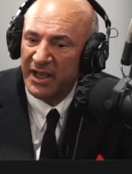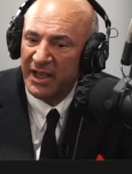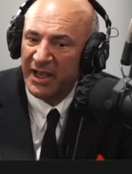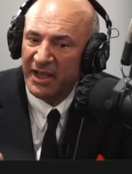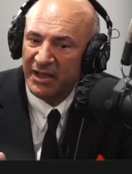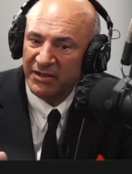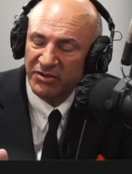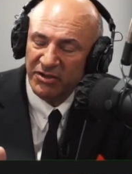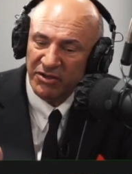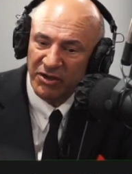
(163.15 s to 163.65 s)

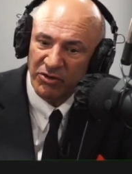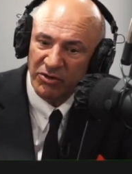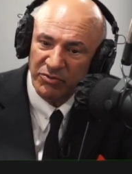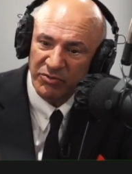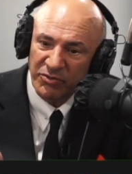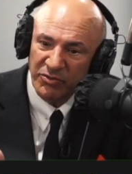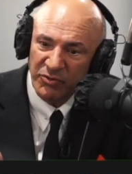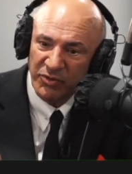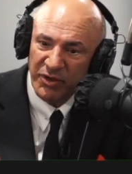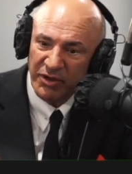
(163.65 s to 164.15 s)
And, you know,
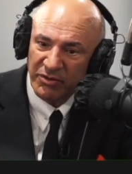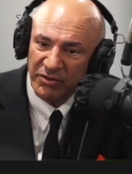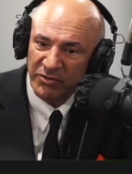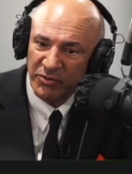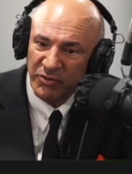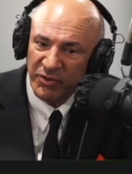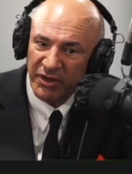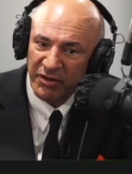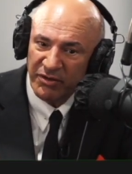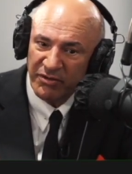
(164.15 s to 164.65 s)

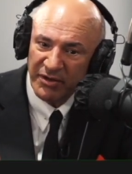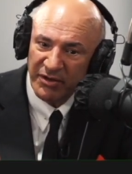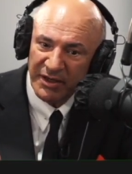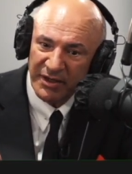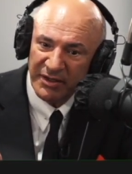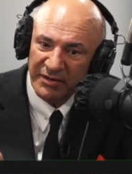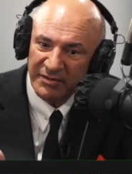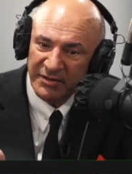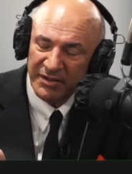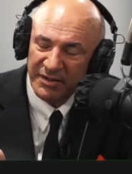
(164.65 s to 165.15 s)

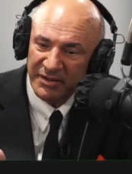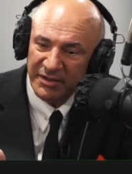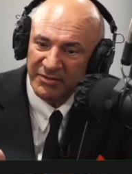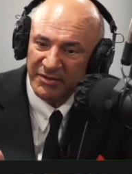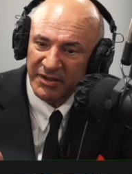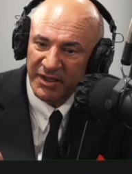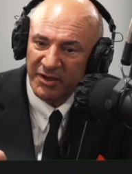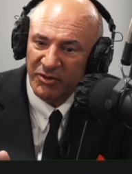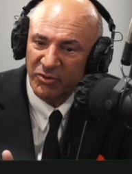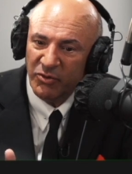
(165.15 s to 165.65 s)

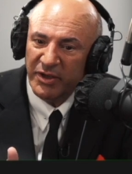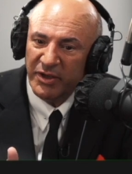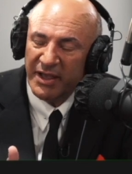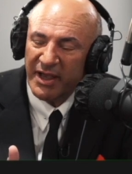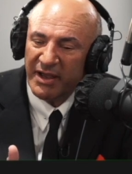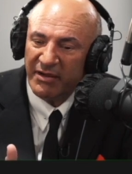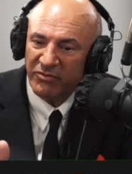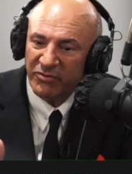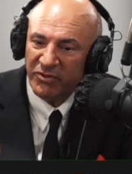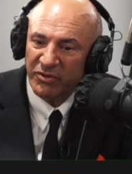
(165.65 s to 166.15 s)
we
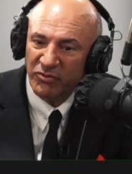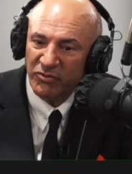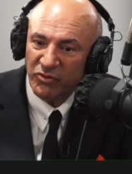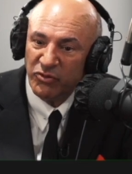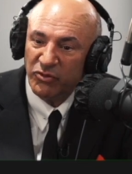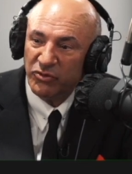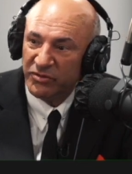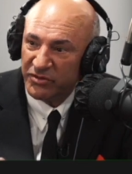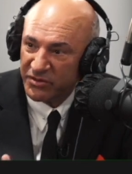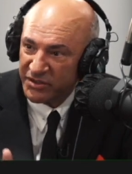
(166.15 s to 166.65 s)
have
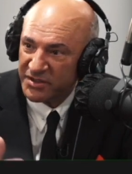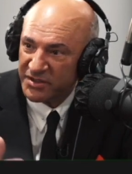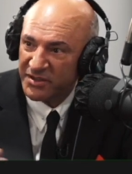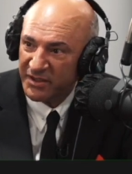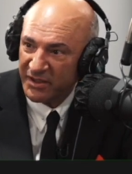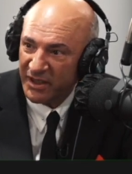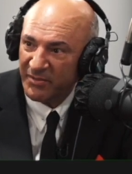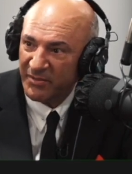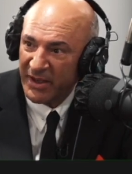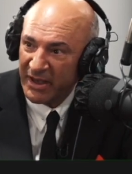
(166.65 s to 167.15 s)
rules
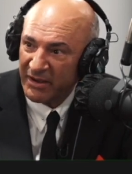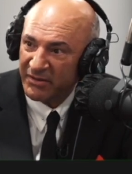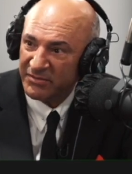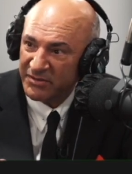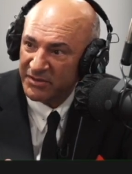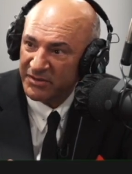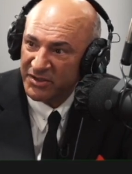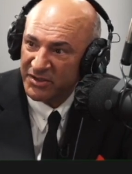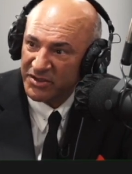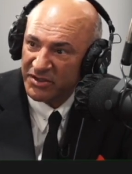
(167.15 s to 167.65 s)

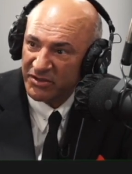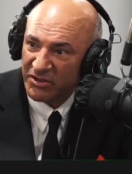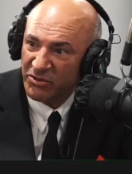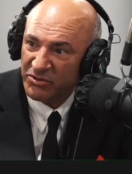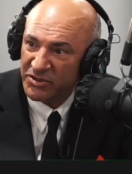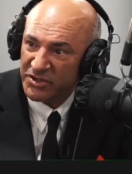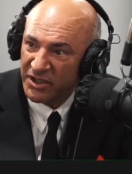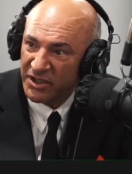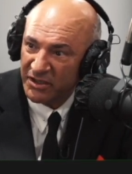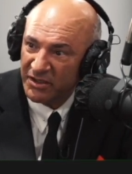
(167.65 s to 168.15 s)
about
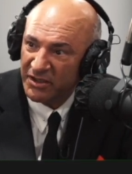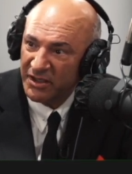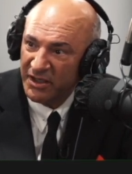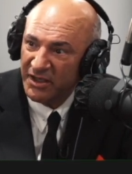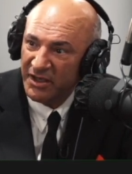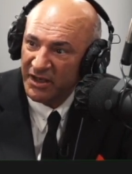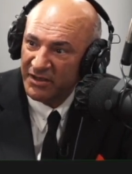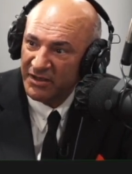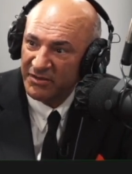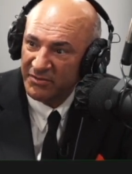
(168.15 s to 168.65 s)
disclosing
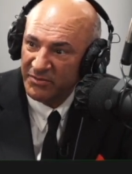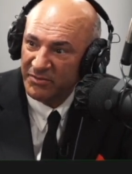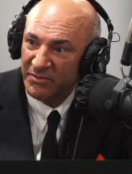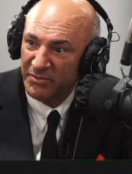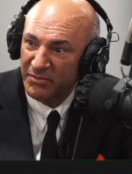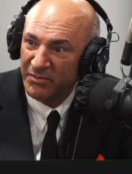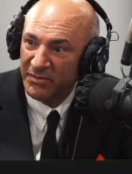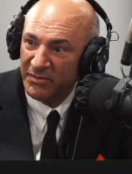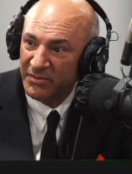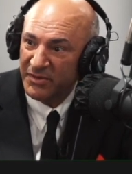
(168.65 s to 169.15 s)

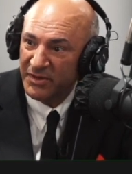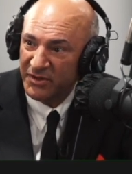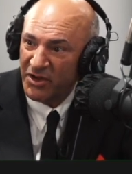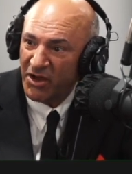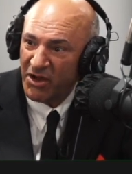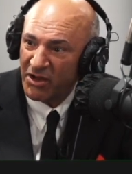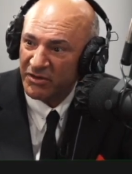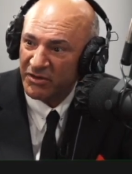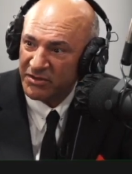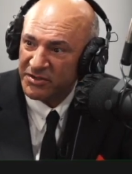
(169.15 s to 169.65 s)

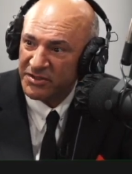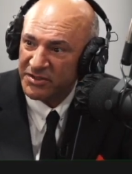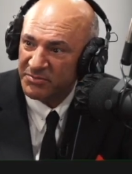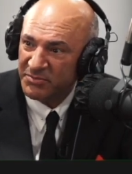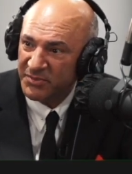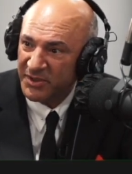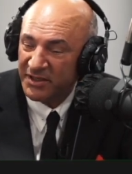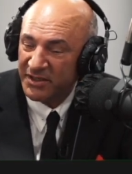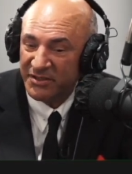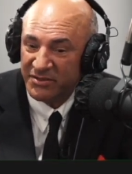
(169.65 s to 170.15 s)
dollars
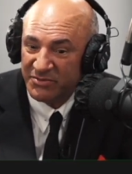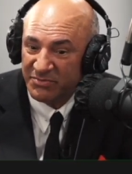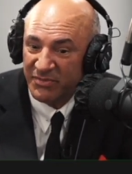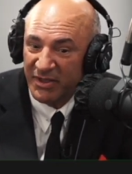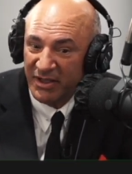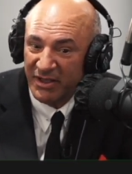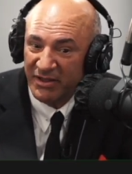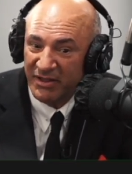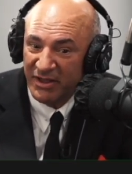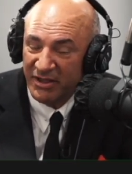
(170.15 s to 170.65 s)
because
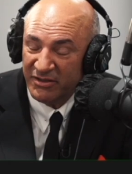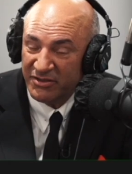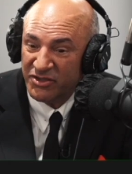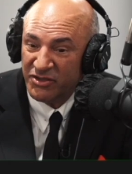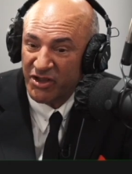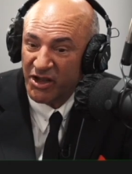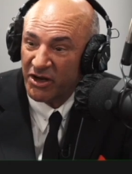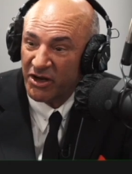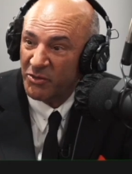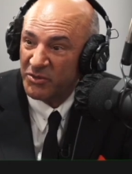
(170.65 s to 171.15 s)
it's
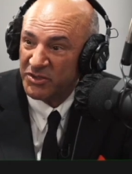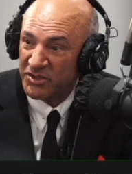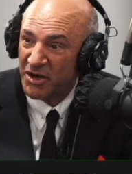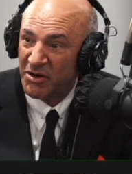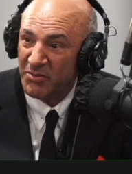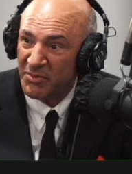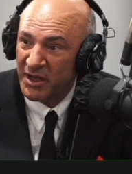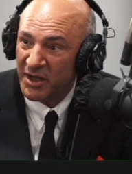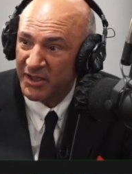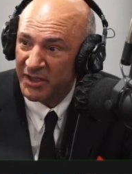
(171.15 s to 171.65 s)
not always
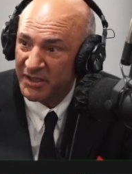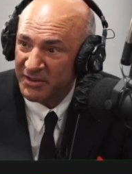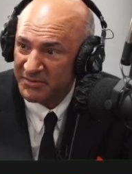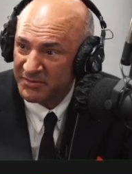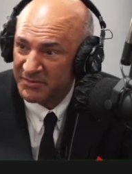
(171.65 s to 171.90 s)
our money.